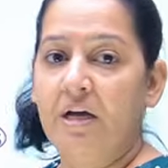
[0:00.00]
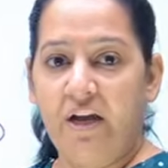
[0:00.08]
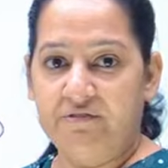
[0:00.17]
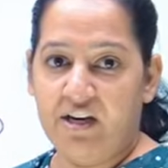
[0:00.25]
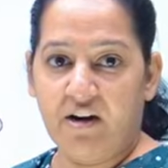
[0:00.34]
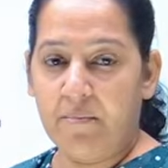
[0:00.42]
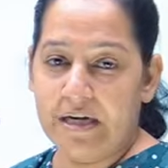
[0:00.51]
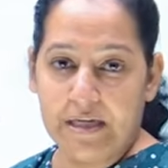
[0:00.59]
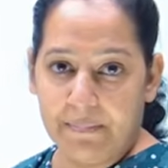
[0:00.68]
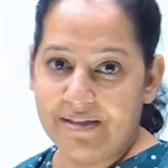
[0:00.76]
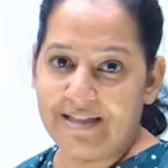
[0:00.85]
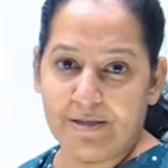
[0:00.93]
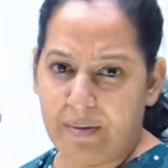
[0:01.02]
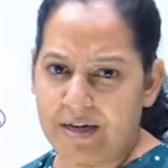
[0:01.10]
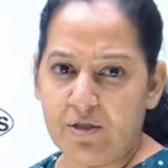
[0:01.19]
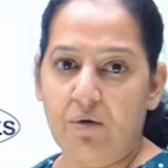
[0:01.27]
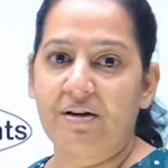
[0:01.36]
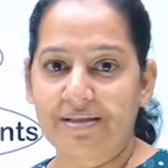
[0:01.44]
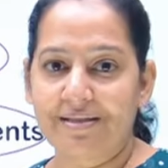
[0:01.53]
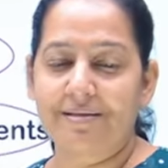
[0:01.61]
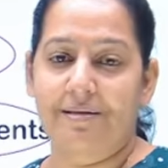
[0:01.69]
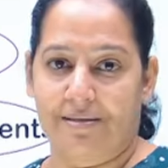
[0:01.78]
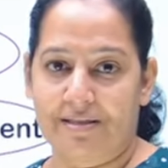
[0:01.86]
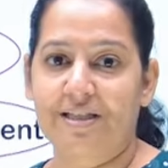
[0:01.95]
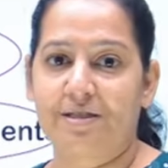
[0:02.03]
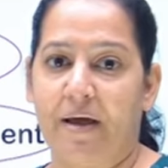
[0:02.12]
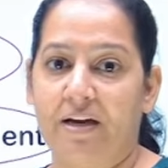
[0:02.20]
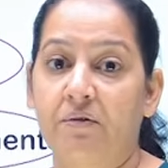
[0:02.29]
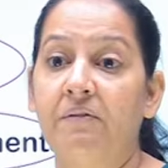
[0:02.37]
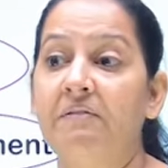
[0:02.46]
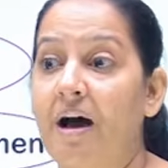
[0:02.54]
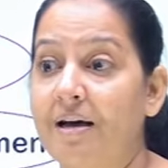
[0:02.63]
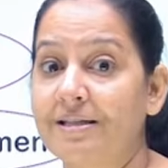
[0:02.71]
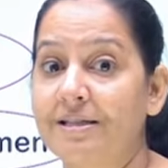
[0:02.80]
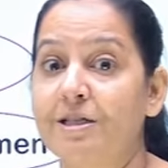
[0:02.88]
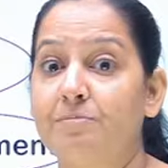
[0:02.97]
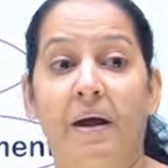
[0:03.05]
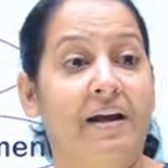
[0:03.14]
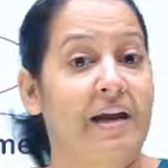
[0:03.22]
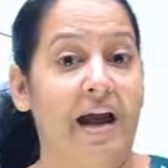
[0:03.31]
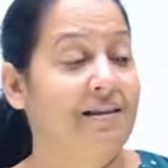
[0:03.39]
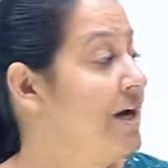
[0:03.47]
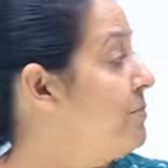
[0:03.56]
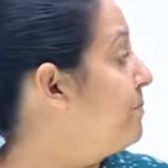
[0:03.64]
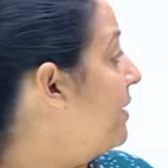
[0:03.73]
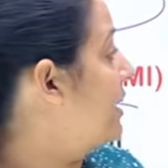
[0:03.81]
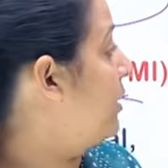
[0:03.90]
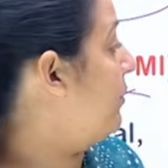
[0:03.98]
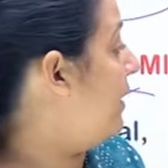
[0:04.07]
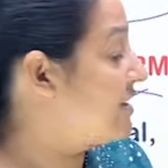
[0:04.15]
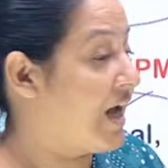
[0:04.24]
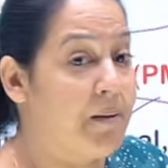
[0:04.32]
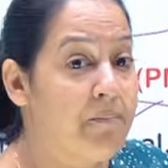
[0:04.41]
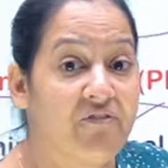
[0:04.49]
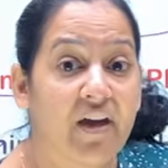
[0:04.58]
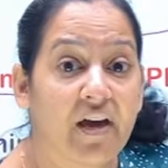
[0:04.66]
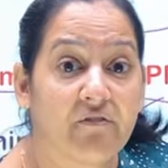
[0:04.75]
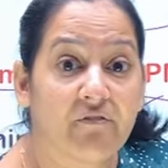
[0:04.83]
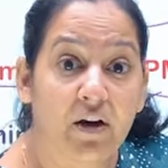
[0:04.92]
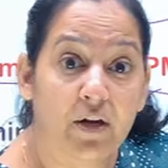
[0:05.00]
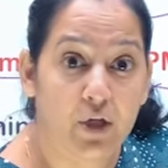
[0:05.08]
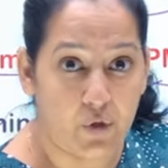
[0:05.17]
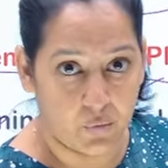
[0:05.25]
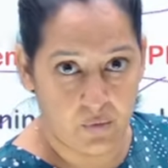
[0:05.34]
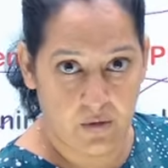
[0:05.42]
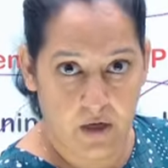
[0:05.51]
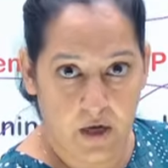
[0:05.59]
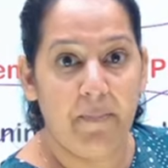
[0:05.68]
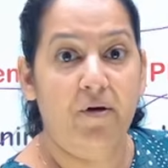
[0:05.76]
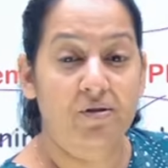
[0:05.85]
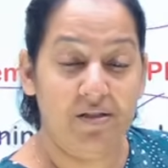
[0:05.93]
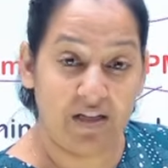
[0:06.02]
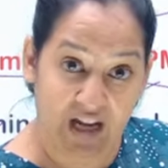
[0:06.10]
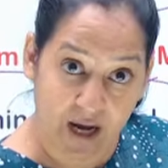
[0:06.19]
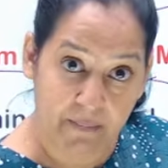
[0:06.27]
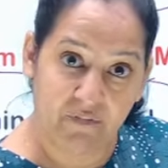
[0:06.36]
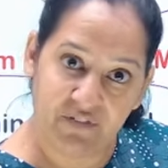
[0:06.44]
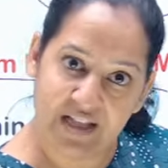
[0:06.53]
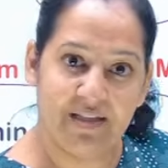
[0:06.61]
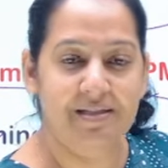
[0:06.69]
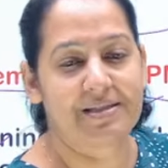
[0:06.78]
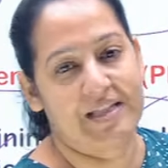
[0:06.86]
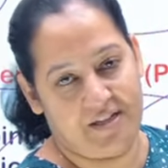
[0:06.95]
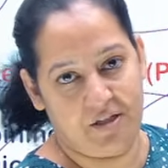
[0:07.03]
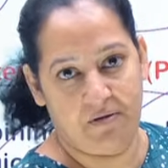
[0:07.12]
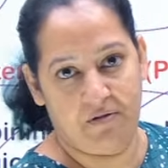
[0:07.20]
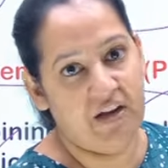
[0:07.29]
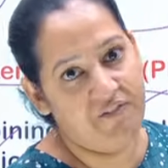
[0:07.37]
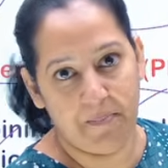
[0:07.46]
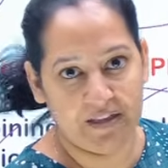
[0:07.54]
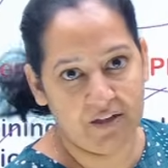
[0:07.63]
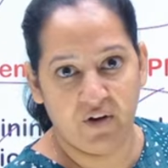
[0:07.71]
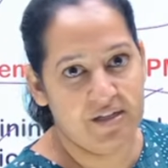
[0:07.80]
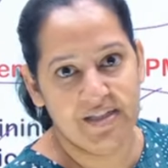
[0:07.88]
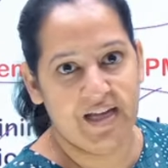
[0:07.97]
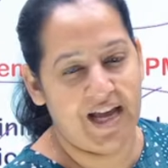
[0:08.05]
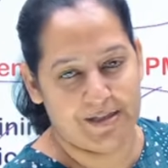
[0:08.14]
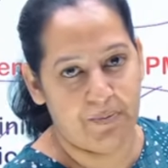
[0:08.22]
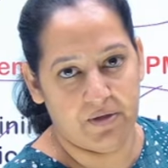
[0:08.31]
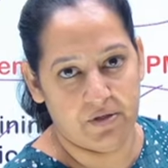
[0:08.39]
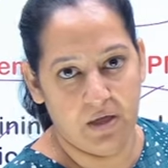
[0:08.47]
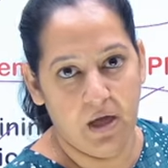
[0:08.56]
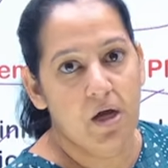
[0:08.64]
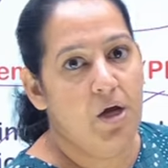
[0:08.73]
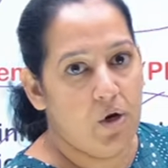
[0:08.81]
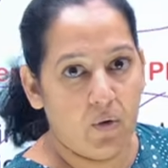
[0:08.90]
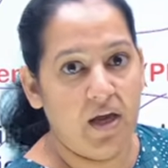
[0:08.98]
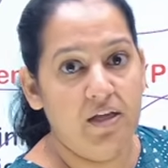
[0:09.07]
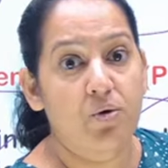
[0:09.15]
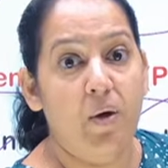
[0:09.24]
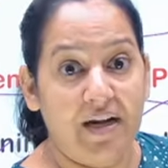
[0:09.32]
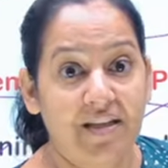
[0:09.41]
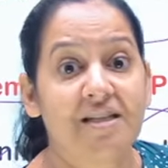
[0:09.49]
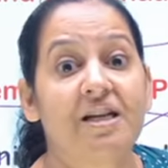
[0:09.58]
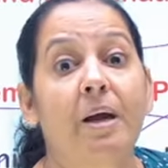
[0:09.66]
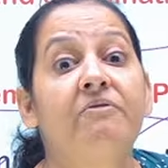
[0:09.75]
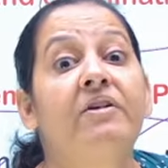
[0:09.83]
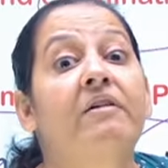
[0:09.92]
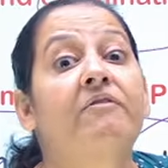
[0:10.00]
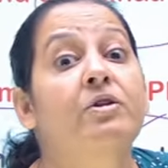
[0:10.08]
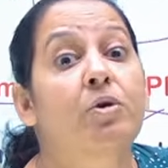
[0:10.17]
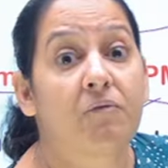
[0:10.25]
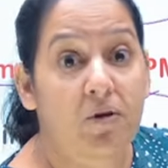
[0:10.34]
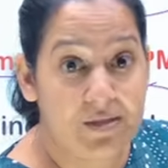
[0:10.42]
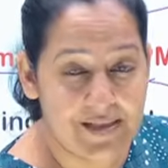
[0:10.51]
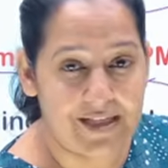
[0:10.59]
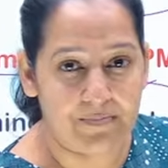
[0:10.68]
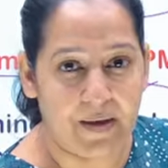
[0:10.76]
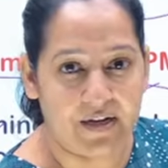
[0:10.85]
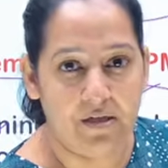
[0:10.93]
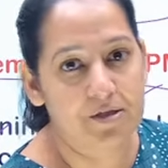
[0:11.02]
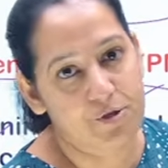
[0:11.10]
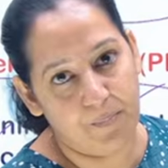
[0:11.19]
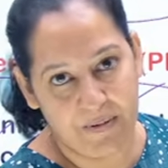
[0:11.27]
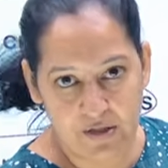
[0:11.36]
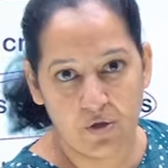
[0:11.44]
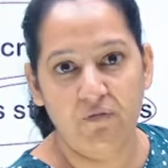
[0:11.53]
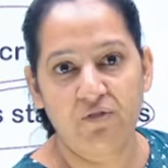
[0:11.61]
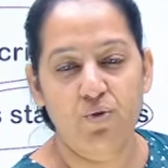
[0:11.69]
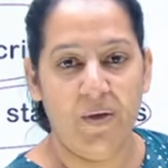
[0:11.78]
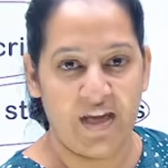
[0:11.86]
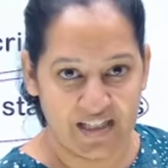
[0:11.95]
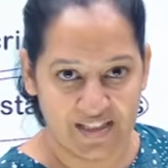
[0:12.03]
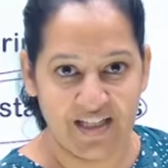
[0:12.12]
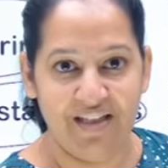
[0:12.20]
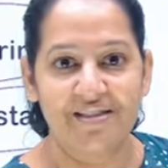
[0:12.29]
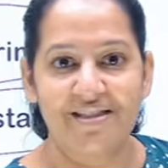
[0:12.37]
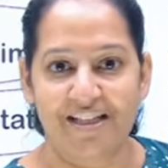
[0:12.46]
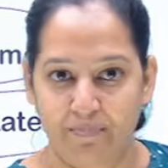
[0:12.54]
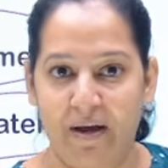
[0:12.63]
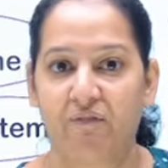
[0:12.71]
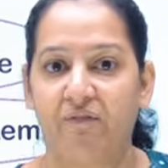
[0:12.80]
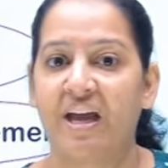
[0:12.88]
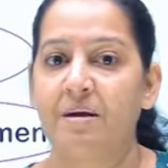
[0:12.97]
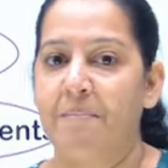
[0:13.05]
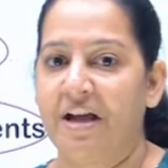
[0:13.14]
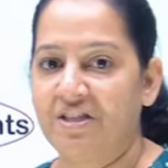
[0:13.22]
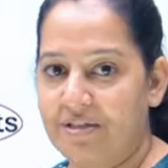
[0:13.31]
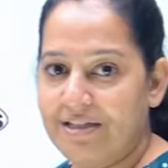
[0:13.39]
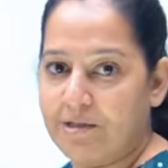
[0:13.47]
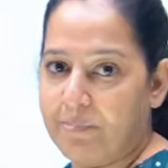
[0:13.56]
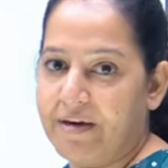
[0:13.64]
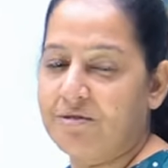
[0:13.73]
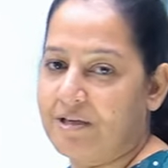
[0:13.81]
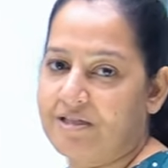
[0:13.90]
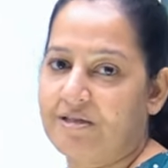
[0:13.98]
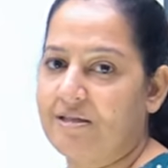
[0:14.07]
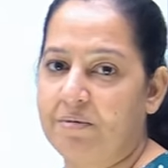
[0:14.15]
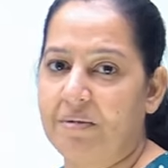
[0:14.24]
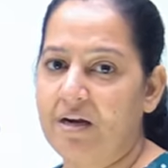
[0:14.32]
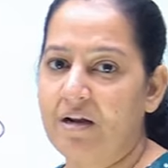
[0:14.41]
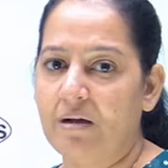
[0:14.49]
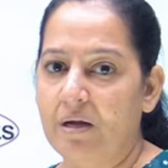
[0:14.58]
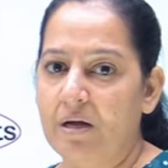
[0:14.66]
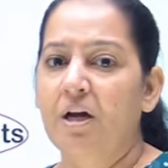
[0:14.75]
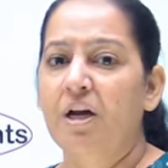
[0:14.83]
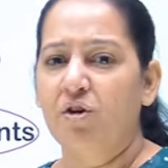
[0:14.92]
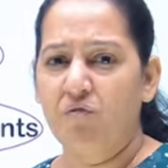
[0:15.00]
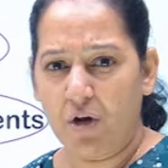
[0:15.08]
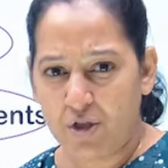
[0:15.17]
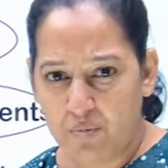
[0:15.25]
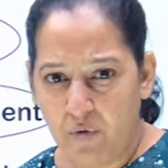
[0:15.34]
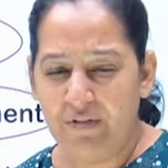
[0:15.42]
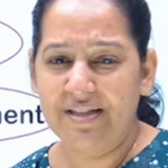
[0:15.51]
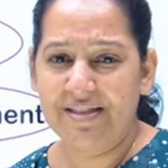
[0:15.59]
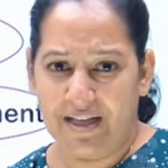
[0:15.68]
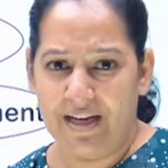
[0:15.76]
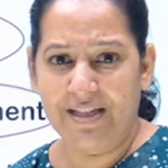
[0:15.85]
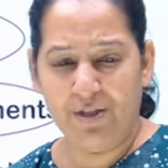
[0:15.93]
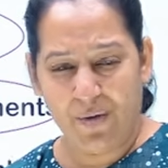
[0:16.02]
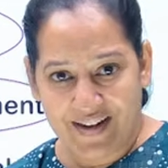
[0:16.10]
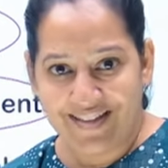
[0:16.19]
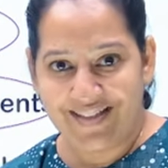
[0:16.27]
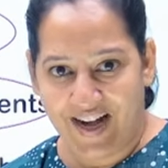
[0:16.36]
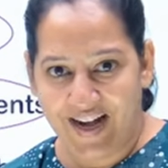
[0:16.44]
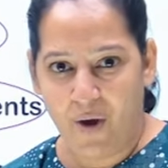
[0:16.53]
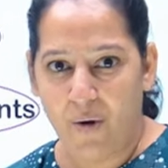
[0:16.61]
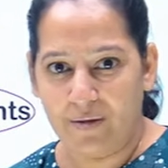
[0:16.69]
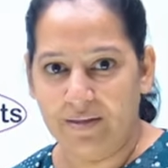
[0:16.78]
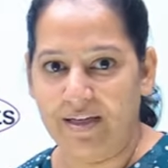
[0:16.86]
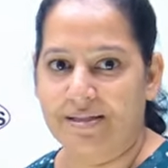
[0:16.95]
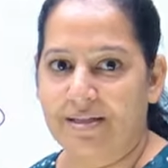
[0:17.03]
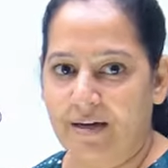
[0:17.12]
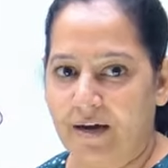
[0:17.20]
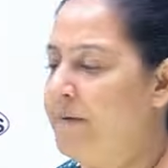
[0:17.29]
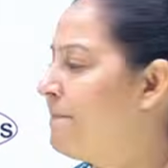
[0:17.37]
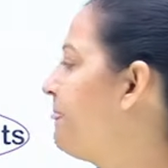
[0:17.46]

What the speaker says: If there are multiple suspects or one suspect, we will ask the suspect at that particular time, where were you? Because the time of death is that given by the forensic expert. Okay, so at that time, where was the suspect? So based on which we can see the suspect, we can match the suspect's statement. No? You watch movies, series, you are understanding all these. Huh?